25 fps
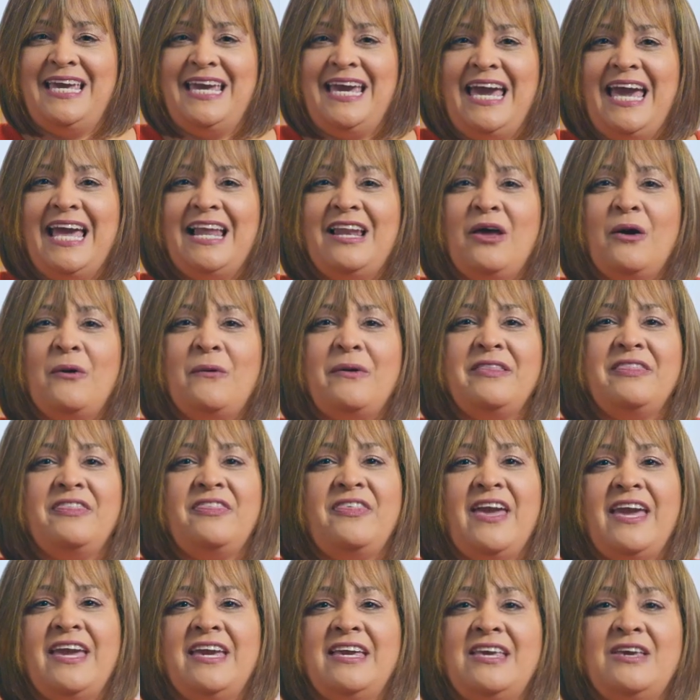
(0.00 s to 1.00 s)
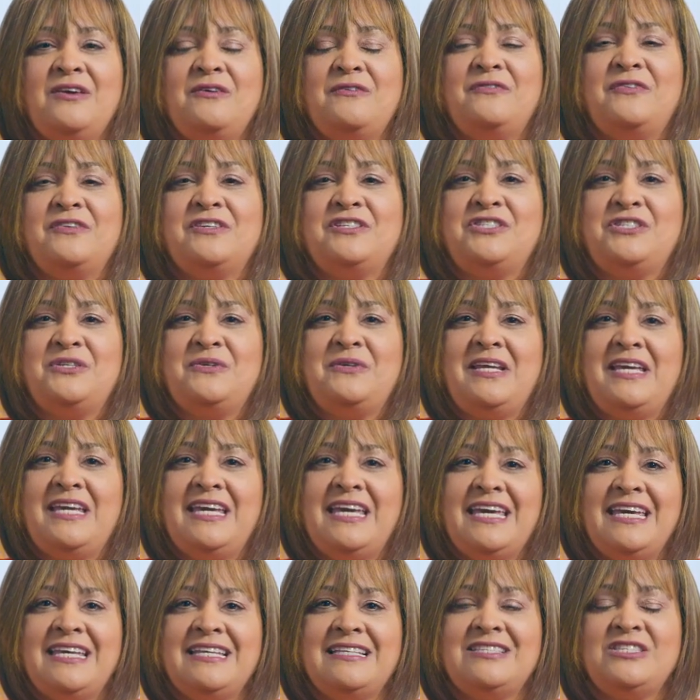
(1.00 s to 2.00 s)
Hello and thank you for tuning
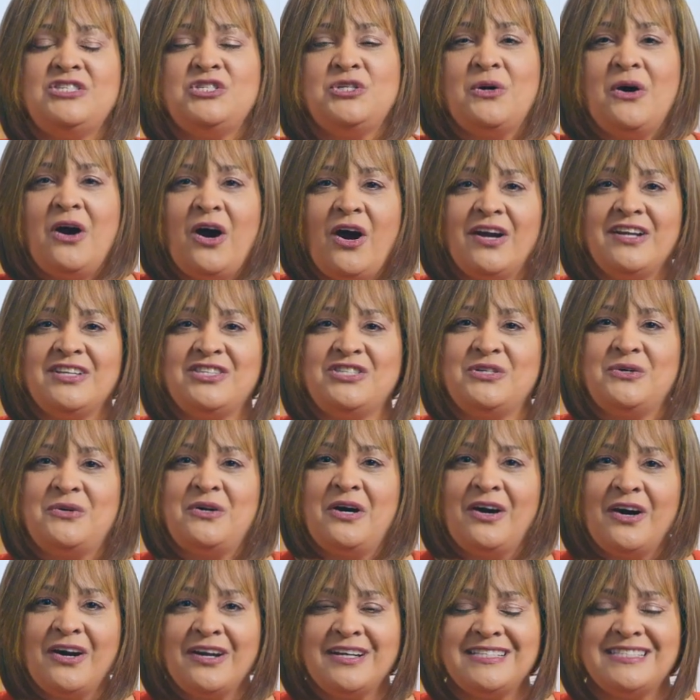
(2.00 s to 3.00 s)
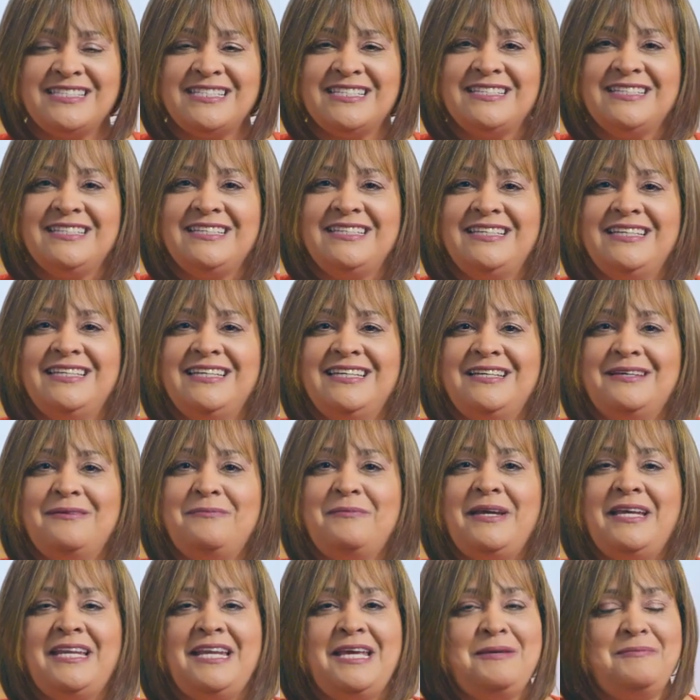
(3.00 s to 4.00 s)
in to Heart to Heart.
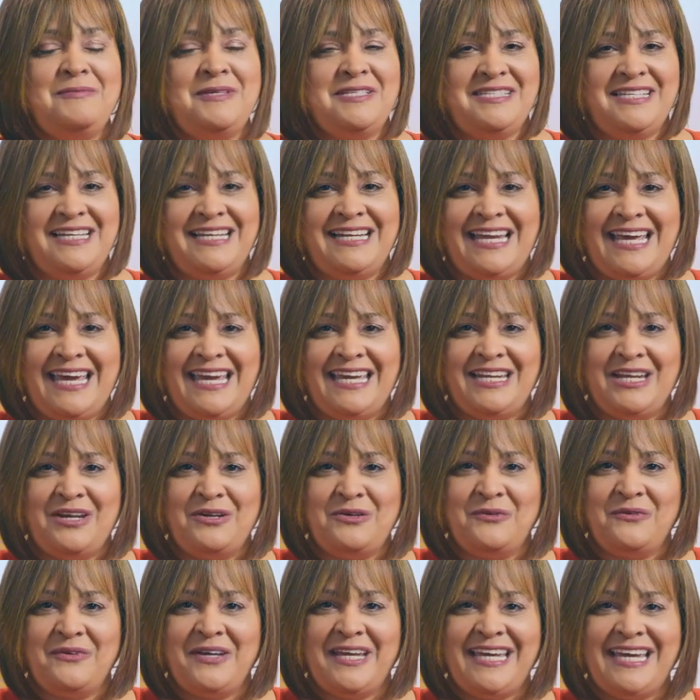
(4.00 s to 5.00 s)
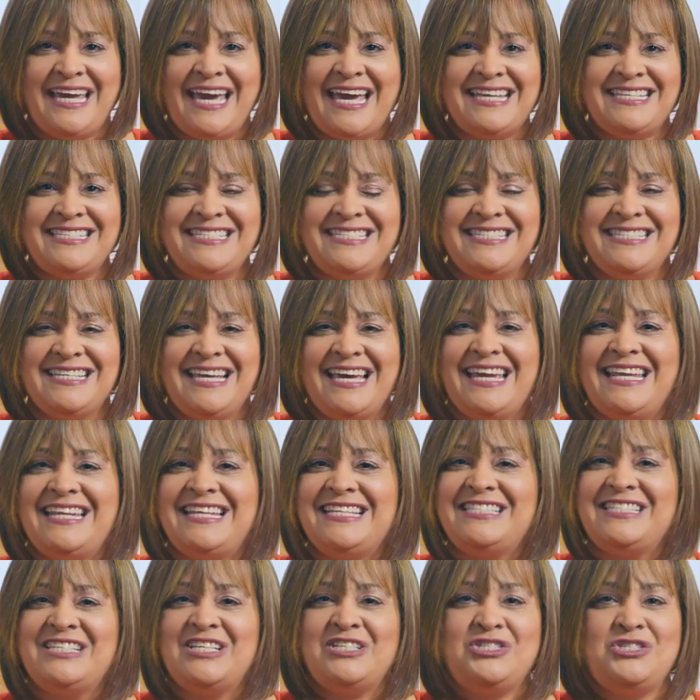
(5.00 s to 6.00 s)
My name is Elaine Enriquez and
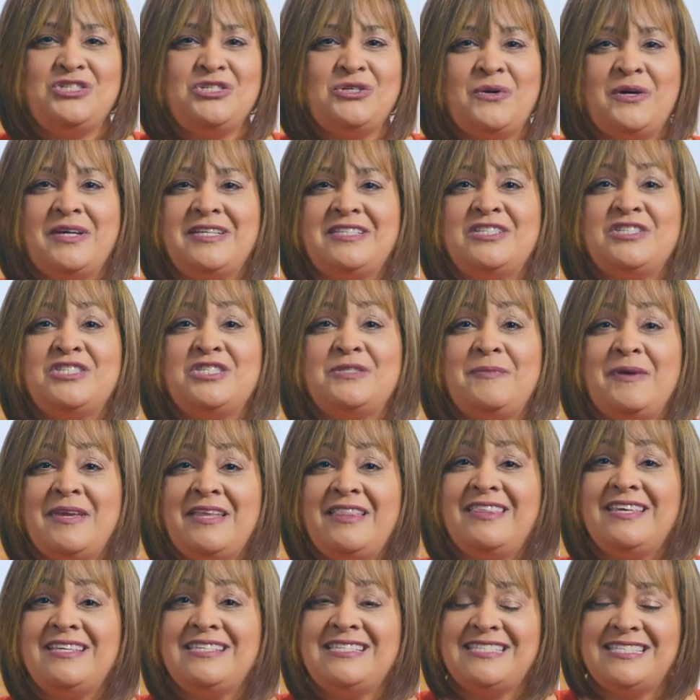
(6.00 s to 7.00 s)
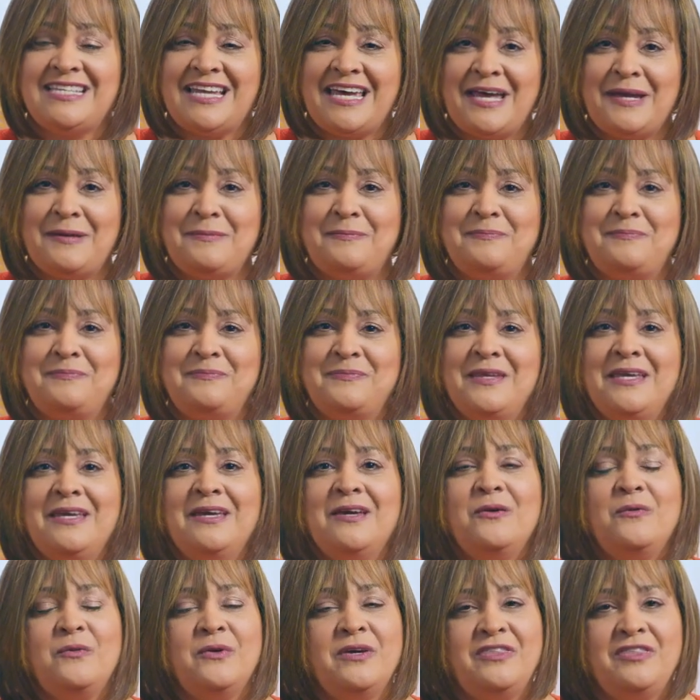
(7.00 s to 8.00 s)
it's a joy to spend this time
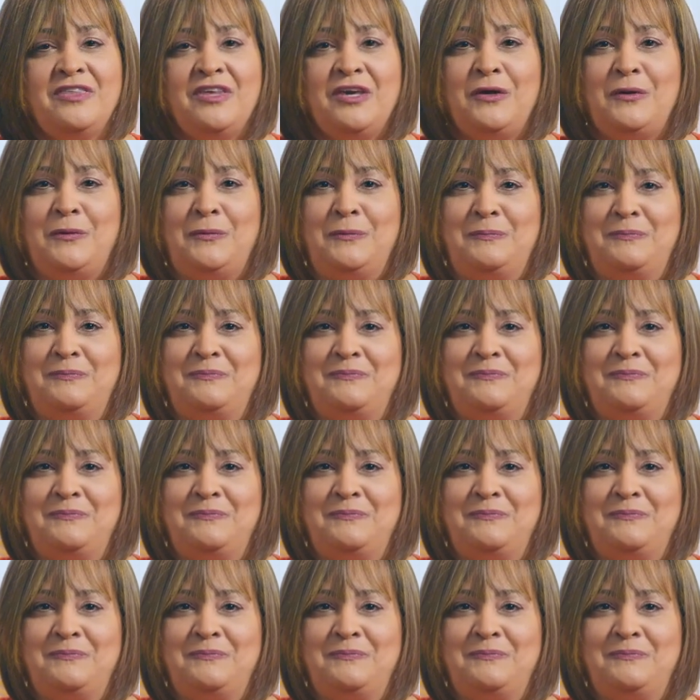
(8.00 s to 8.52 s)
with you.